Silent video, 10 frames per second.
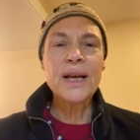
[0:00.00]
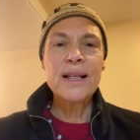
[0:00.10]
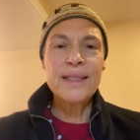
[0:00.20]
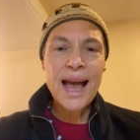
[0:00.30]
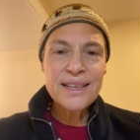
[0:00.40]

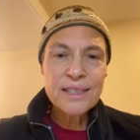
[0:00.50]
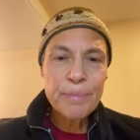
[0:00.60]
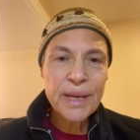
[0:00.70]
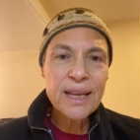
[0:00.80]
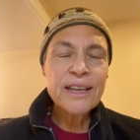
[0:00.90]
that's the
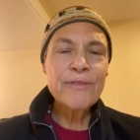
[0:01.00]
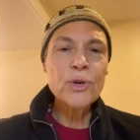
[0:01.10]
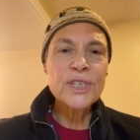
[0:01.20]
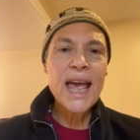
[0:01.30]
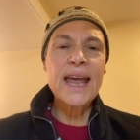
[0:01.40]
beginning of your
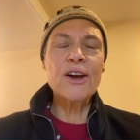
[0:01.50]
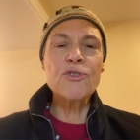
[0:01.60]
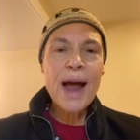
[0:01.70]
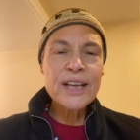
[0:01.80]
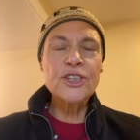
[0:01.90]
day.
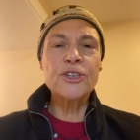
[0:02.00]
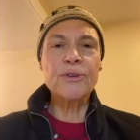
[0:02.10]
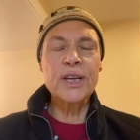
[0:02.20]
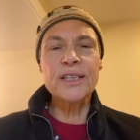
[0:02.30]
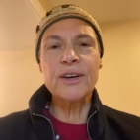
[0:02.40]
Gratitude
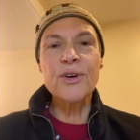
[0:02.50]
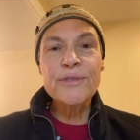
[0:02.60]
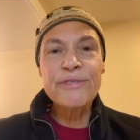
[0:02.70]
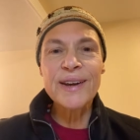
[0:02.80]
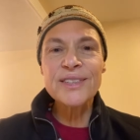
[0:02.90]
is a good
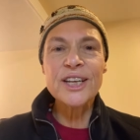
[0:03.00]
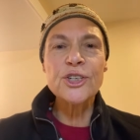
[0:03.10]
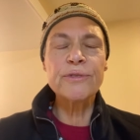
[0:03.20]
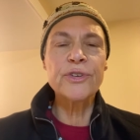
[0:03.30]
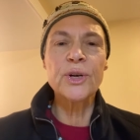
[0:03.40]

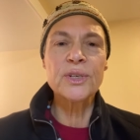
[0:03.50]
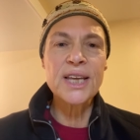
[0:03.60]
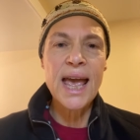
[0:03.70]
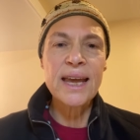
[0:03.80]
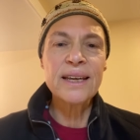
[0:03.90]
foundation for your
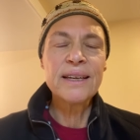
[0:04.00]
day